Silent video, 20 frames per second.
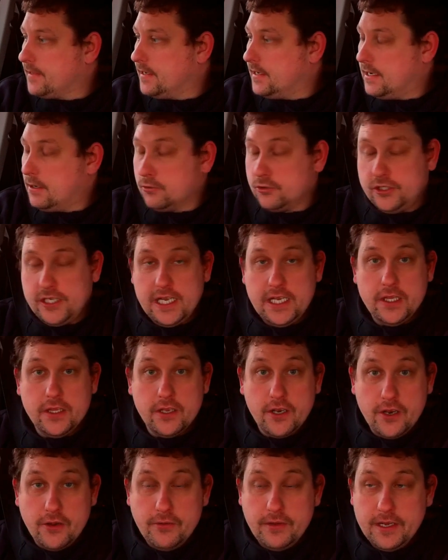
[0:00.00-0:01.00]
I'll see you in the
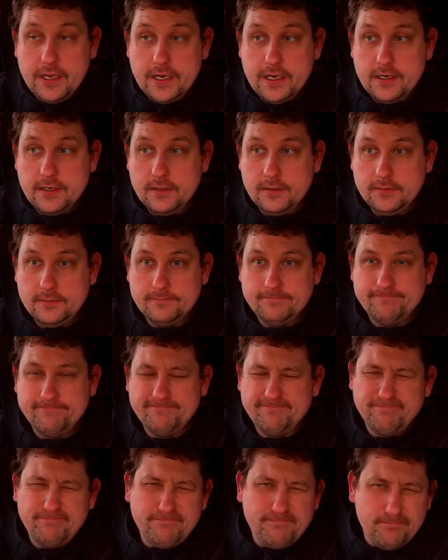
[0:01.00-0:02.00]
new year,
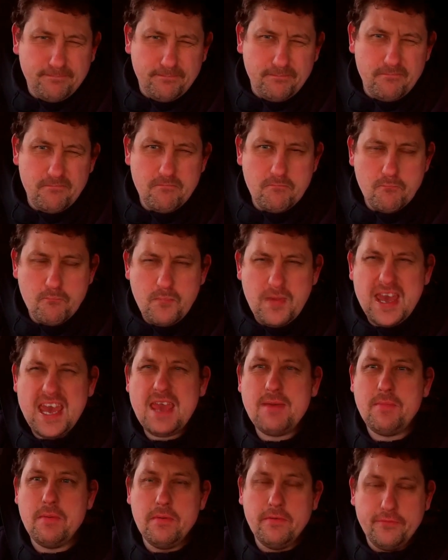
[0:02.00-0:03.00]

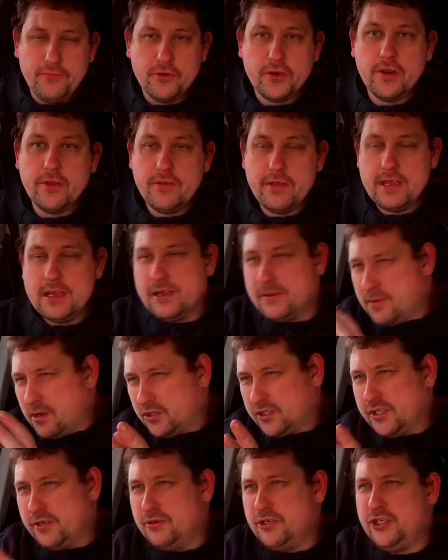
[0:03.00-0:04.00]
maybe before the new year, I'm not
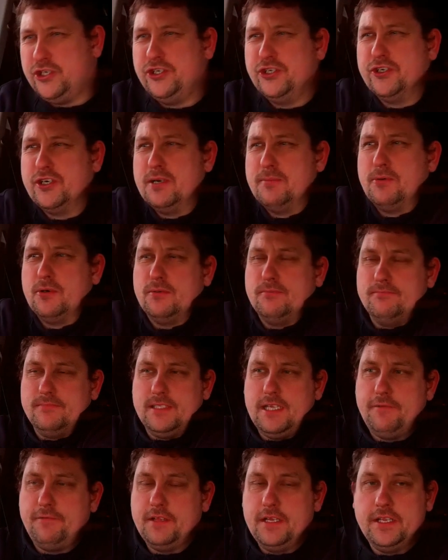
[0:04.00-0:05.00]
too sure, but
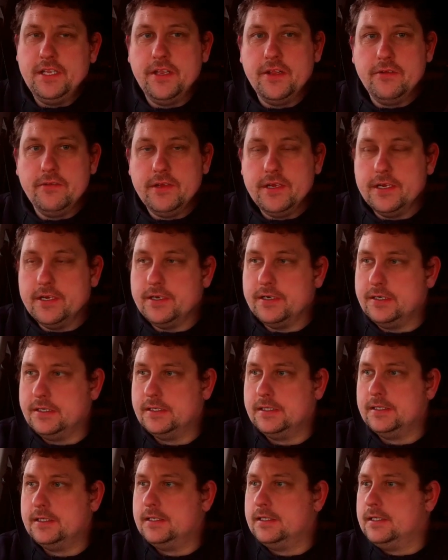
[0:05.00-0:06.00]
definitely in the new year.
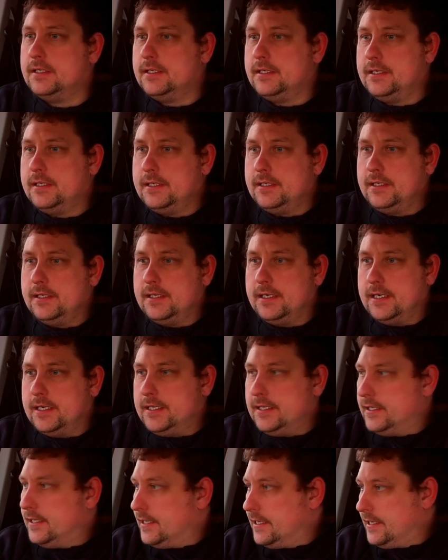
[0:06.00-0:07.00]

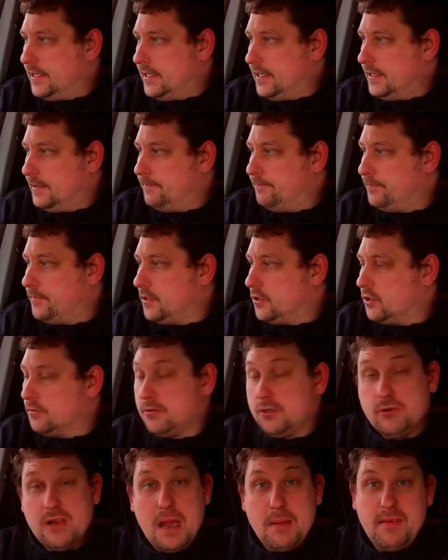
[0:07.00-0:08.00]
And
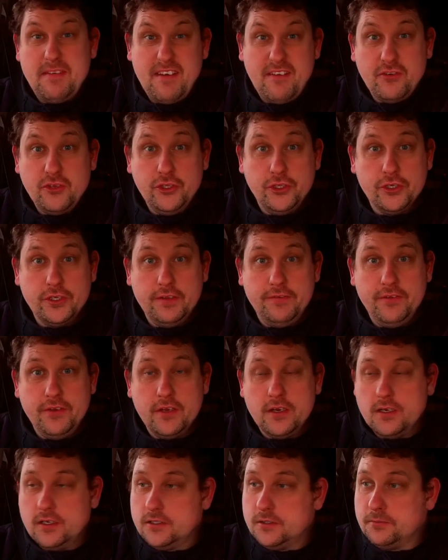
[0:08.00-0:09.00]
subscribe if you haven't done, if you're
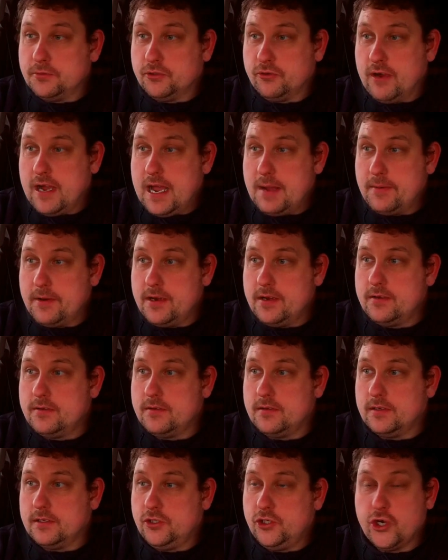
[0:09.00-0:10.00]
not a subscriber.
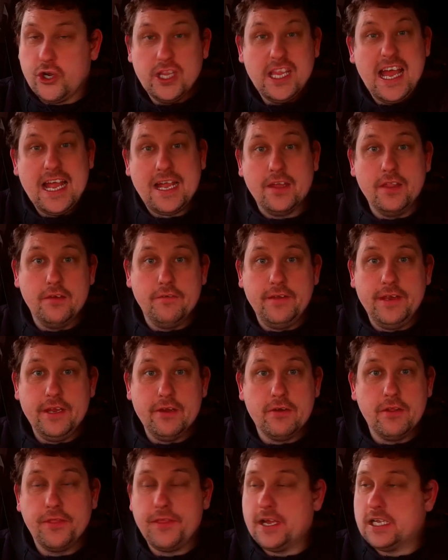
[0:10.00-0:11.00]
Chuck a like on the video,
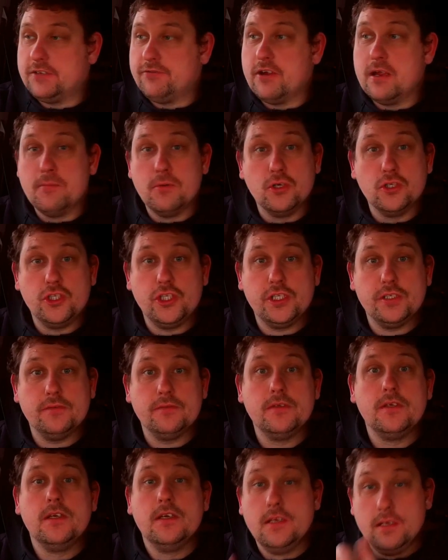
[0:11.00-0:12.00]
and thanks very much.
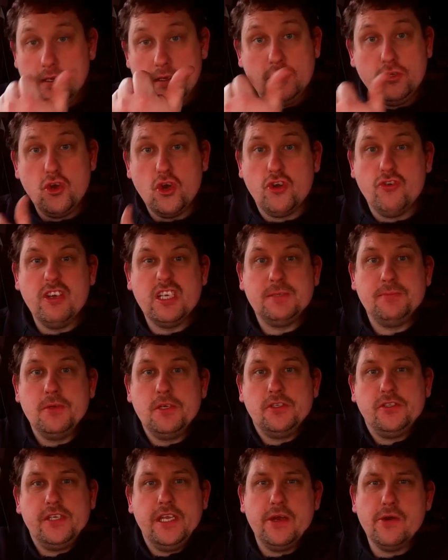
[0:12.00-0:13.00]
Good Christmas,
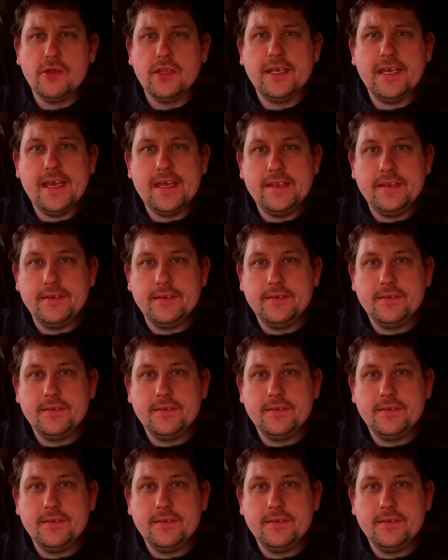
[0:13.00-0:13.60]
see you all again.